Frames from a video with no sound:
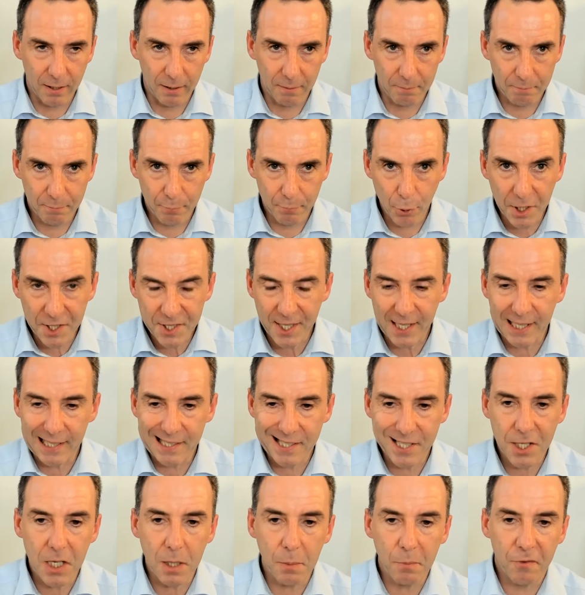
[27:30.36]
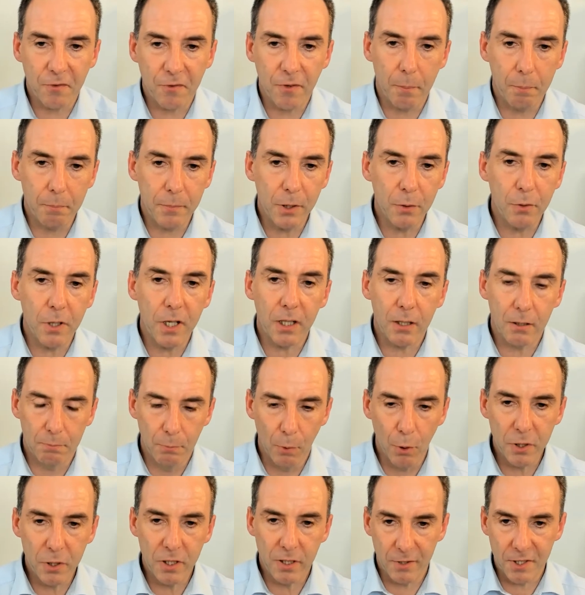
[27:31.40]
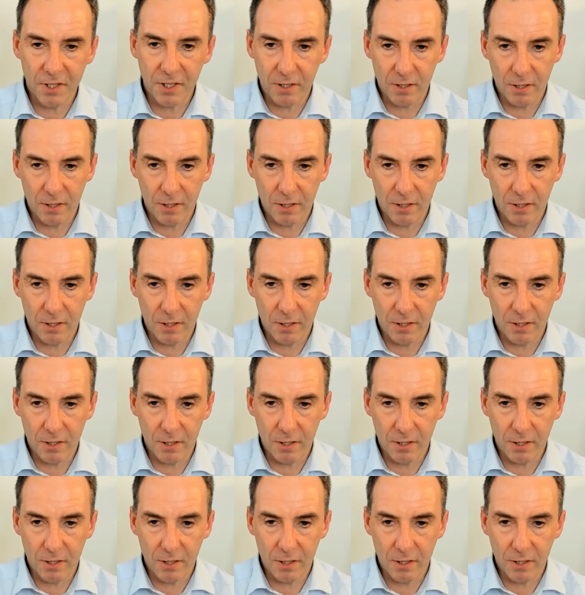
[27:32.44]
pre-sales team from Munich, most of us